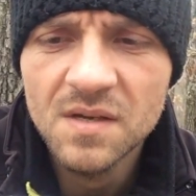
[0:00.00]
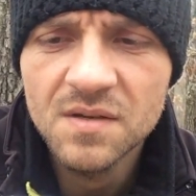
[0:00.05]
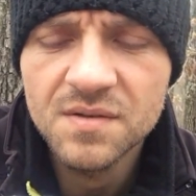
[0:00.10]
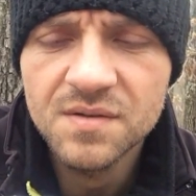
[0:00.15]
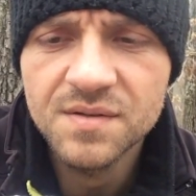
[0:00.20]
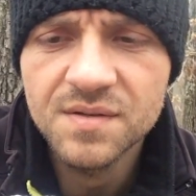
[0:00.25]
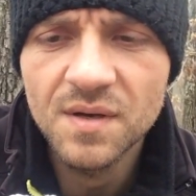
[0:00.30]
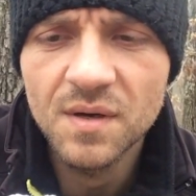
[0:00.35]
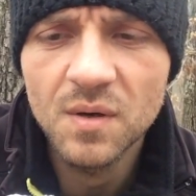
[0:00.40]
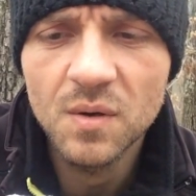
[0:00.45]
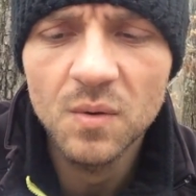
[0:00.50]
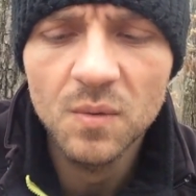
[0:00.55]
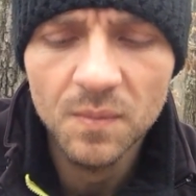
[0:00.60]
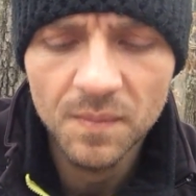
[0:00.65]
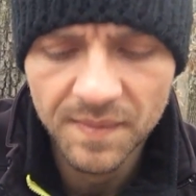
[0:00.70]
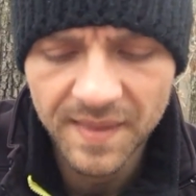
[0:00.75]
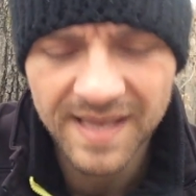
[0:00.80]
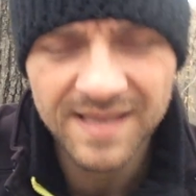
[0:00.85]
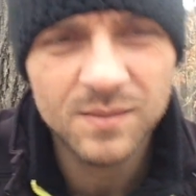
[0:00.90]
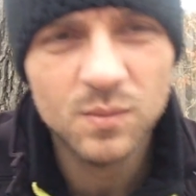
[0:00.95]
So
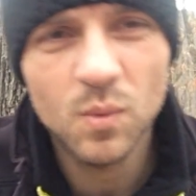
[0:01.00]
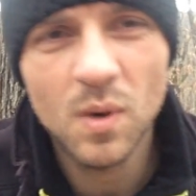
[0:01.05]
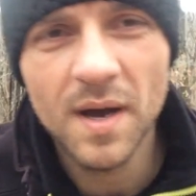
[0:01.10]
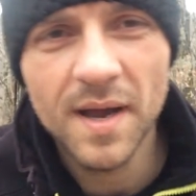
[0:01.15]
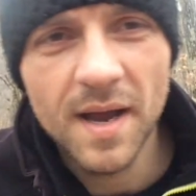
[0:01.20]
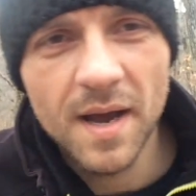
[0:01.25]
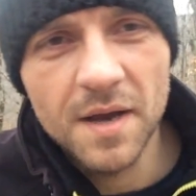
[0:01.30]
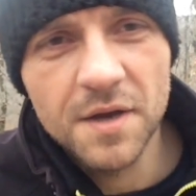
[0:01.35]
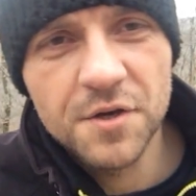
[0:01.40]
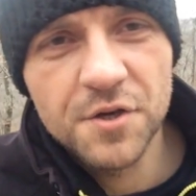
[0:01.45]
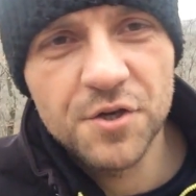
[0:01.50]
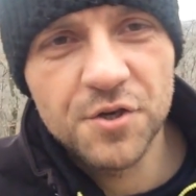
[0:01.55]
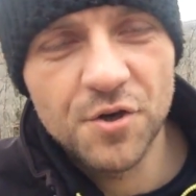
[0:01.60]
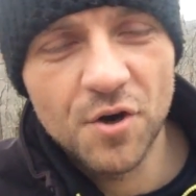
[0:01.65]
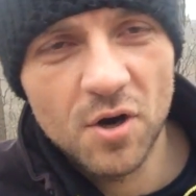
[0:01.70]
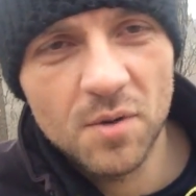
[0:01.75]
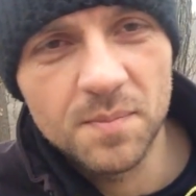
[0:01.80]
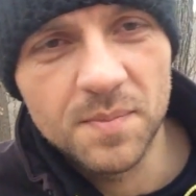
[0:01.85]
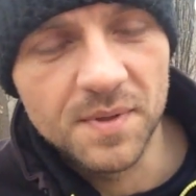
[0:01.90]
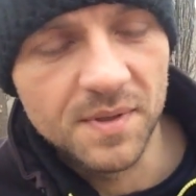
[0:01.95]
that's why I
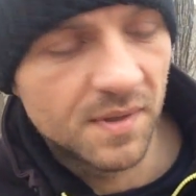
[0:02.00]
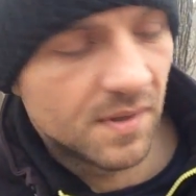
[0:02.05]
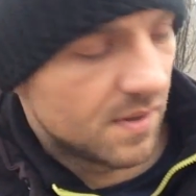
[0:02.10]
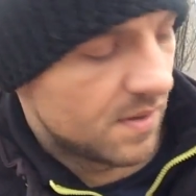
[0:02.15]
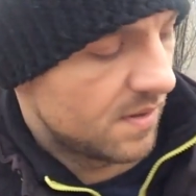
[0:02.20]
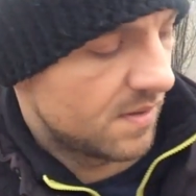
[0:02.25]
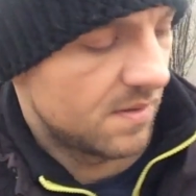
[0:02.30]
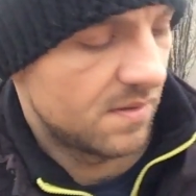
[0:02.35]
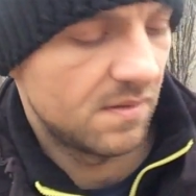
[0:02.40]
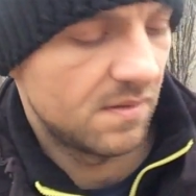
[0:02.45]
sharpened